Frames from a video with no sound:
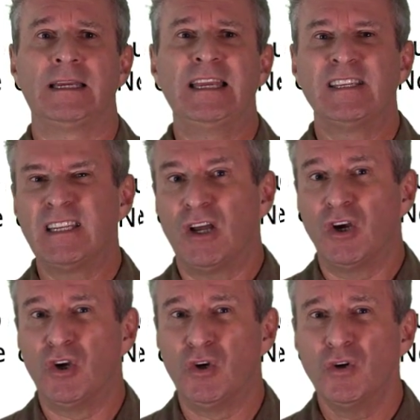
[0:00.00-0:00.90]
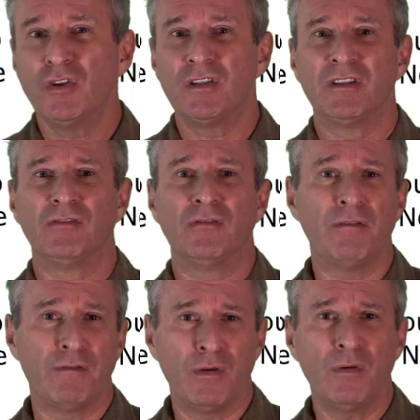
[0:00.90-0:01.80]
Is it a good
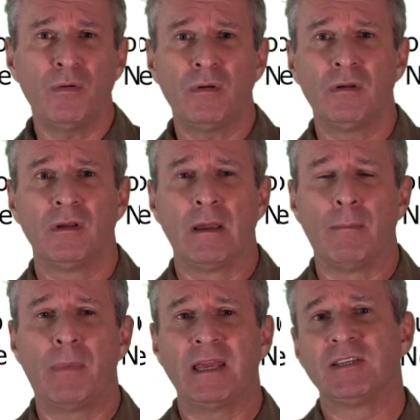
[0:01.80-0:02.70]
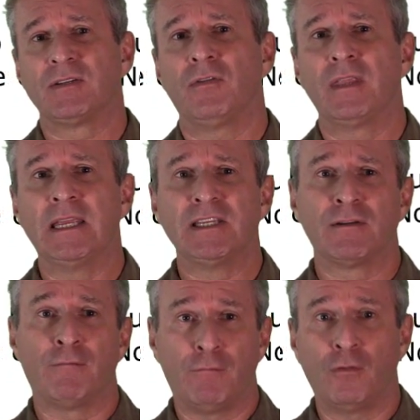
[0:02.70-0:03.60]
review based on these
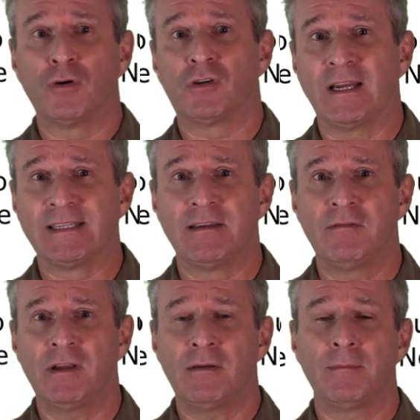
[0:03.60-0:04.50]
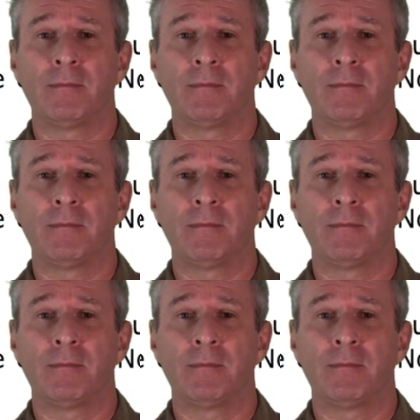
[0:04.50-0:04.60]
4 criteria?